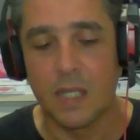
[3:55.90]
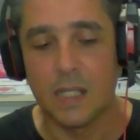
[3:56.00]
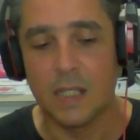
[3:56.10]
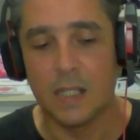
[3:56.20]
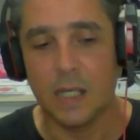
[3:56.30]

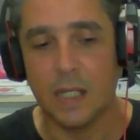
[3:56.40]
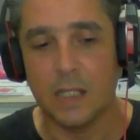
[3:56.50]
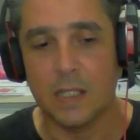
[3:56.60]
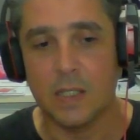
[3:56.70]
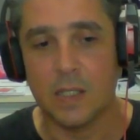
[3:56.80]

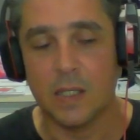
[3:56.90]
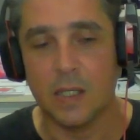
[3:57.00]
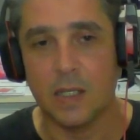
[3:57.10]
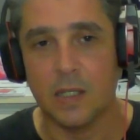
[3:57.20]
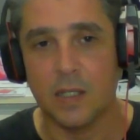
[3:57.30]
that
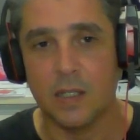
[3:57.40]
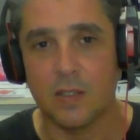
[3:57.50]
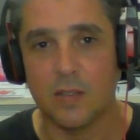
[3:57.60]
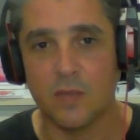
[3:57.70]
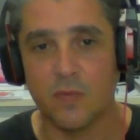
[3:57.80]

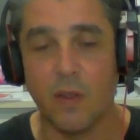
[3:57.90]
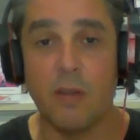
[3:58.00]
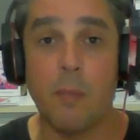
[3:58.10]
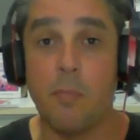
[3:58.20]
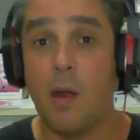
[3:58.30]
it's
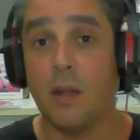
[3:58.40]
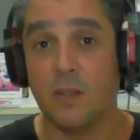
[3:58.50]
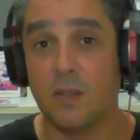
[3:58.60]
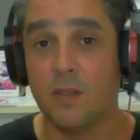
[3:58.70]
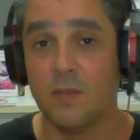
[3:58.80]
very
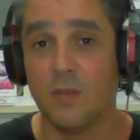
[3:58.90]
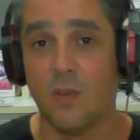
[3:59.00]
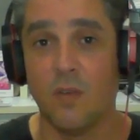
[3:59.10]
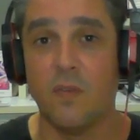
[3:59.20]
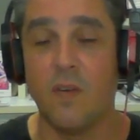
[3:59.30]
apart
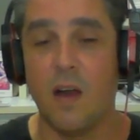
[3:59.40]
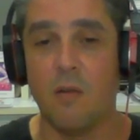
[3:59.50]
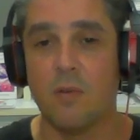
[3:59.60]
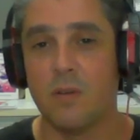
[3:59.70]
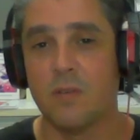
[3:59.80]
of
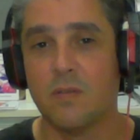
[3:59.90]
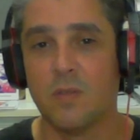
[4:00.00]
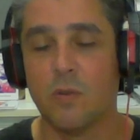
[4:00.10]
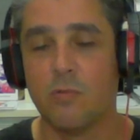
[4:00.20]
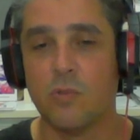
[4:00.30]
our
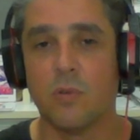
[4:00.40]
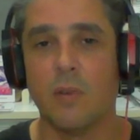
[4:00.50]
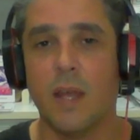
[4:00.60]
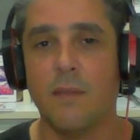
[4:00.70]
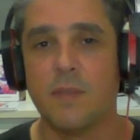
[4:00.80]
cultural
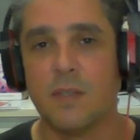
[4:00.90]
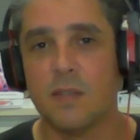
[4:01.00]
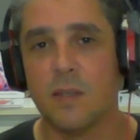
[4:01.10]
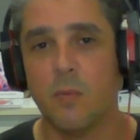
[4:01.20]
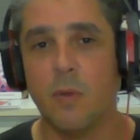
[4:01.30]
lives in
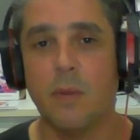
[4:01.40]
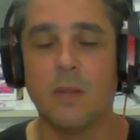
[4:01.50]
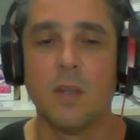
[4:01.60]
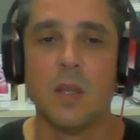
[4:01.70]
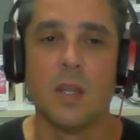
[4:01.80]
some way. But
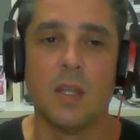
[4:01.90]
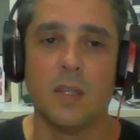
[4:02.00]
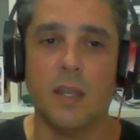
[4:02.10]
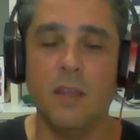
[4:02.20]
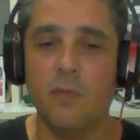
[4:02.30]

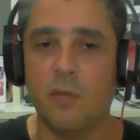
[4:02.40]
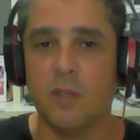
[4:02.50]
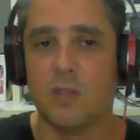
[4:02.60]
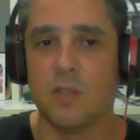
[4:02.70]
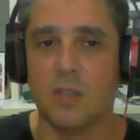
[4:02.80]
the
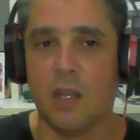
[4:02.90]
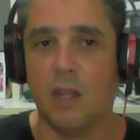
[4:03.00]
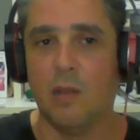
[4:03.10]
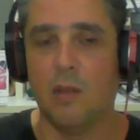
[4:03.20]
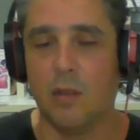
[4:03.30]
influence
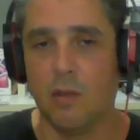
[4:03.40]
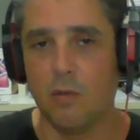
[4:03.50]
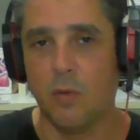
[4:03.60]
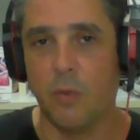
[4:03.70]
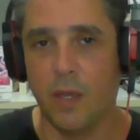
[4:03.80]

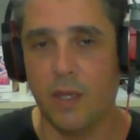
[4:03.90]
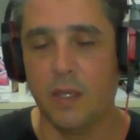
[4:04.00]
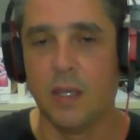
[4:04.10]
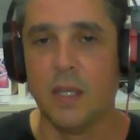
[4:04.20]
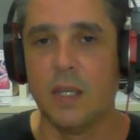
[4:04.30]
along the way,
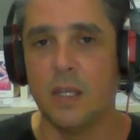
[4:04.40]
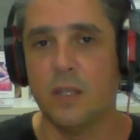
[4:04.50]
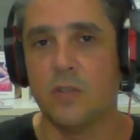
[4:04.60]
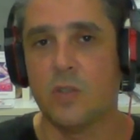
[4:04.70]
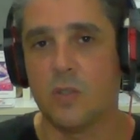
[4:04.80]

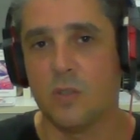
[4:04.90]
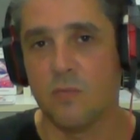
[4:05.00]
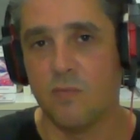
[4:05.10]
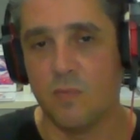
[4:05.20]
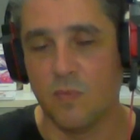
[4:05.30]
it's
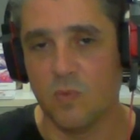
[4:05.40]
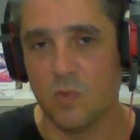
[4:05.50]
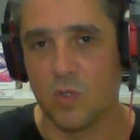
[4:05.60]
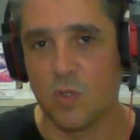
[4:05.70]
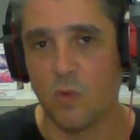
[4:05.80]

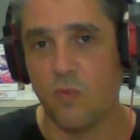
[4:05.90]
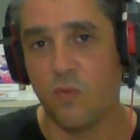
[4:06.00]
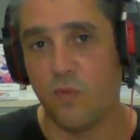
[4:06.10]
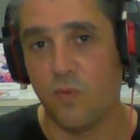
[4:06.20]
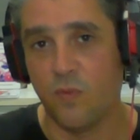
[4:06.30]
so
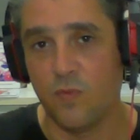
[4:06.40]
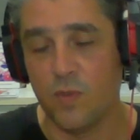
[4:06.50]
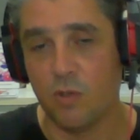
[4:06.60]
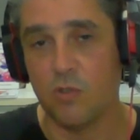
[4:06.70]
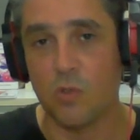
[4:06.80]

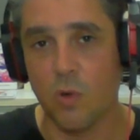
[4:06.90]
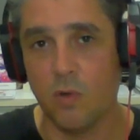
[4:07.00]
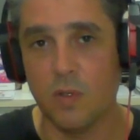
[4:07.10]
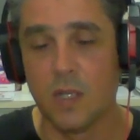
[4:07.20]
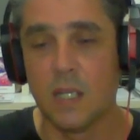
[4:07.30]

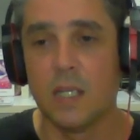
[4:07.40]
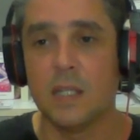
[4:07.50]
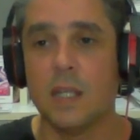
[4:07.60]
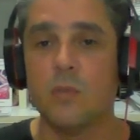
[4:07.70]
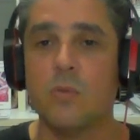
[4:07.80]
strong
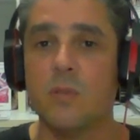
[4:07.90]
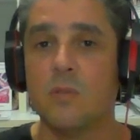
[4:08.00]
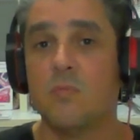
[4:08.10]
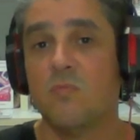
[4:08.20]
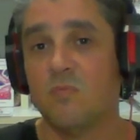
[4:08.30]
that we
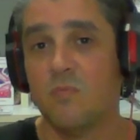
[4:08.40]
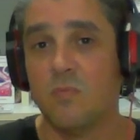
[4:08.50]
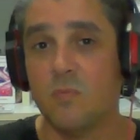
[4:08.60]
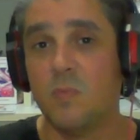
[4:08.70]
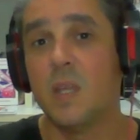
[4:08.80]

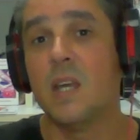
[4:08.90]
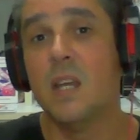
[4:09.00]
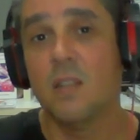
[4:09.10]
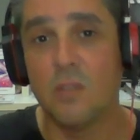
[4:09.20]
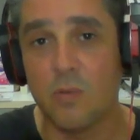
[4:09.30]

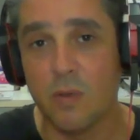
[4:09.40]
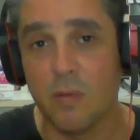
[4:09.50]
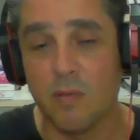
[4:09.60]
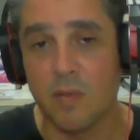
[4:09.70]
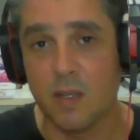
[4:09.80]
began
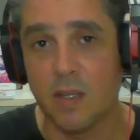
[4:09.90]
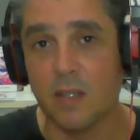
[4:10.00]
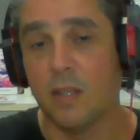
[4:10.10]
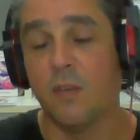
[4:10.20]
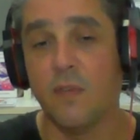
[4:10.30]
to
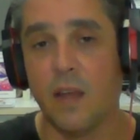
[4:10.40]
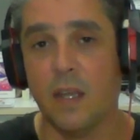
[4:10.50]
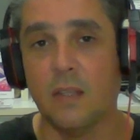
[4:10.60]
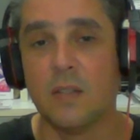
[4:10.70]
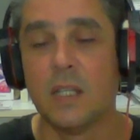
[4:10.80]

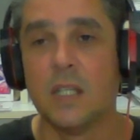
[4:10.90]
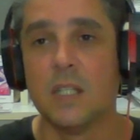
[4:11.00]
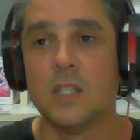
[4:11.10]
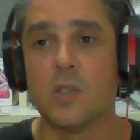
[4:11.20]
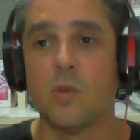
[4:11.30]
identify.
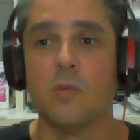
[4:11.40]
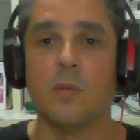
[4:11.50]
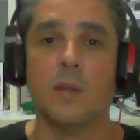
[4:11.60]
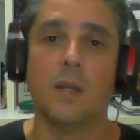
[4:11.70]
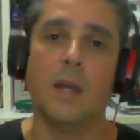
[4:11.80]
So
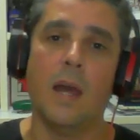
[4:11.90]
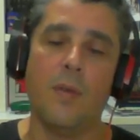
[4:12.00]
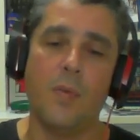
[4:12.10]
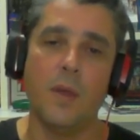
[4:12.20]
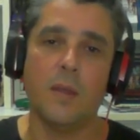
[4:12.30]
I
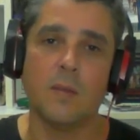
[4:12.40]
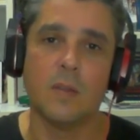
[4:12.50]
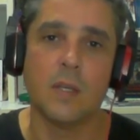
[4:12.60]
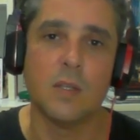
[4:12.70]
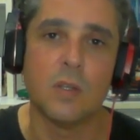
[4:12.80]
think
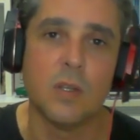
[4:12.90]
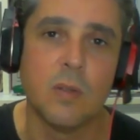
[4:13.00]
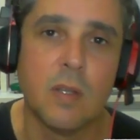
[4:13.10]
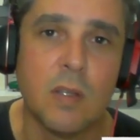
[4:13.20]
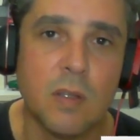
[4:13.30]

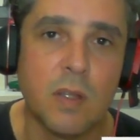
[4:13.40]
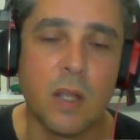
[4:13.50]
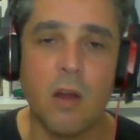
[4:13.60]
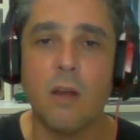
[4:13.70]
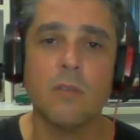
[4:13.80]
the
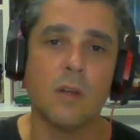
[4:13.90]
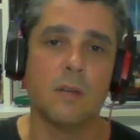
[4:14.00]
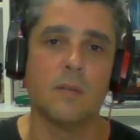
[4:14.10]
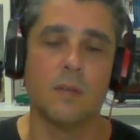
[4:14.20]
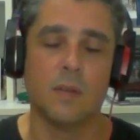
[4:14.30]
character,
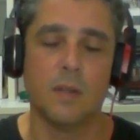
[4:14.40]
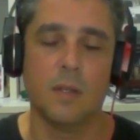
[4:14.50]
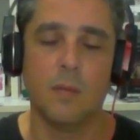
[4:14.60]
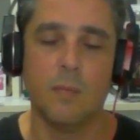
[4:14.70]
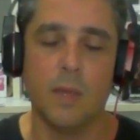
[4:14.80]

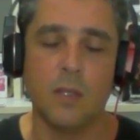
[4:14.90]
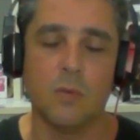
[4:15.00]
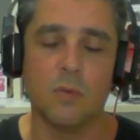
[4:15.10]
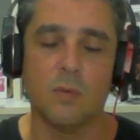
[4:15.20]
the Mattheu